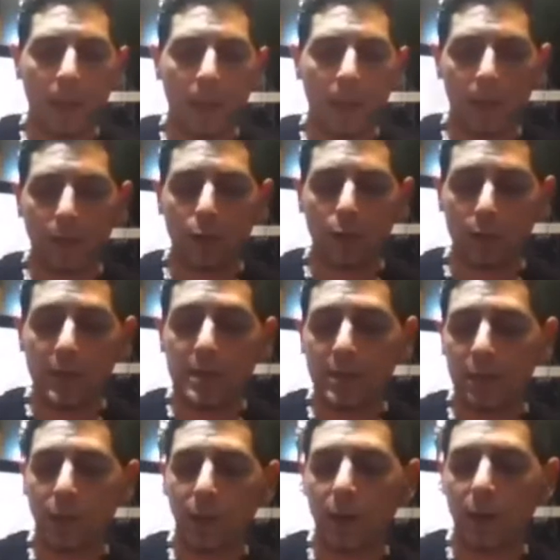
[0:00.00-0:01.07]
The reason
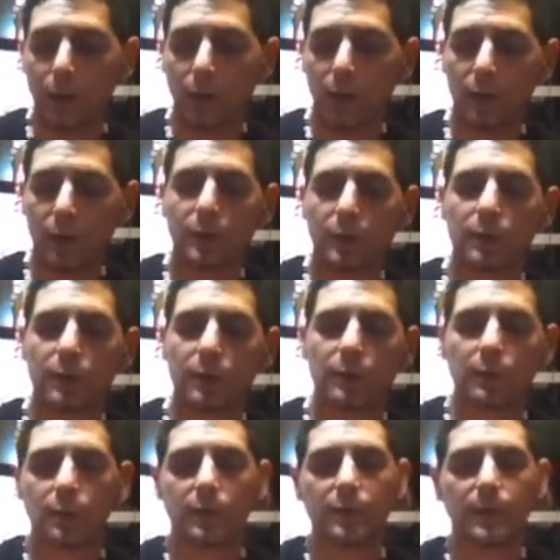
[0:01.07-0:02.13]
why it works
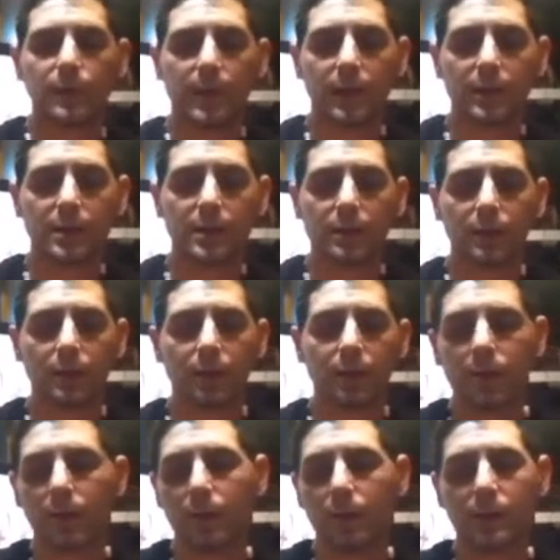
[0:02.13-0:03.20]
is because
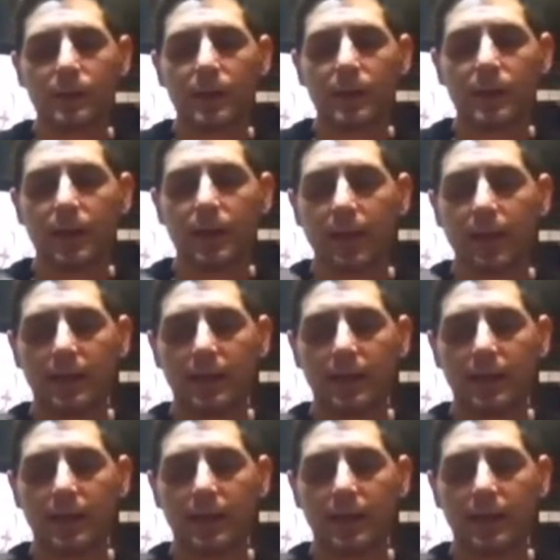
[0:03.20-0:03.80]
this thing has a